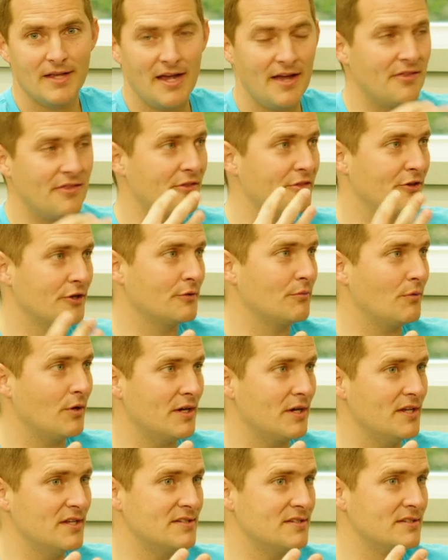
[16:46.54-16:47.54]
and the third
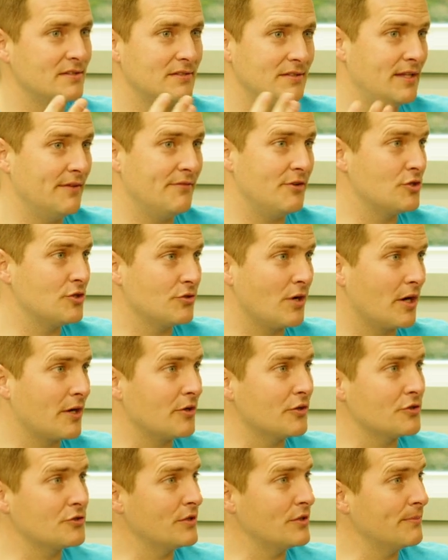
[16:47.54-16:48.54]
one is give you a drug
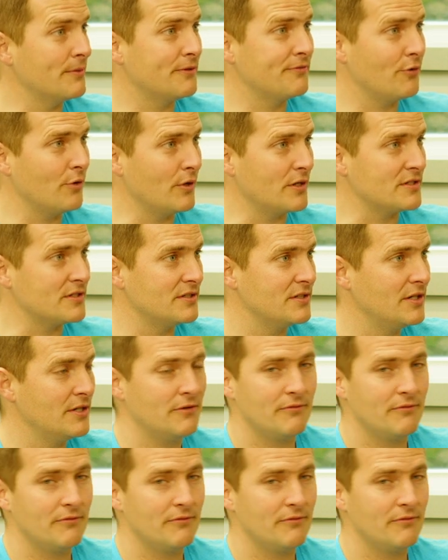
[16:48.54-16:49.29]
or a treatment for it.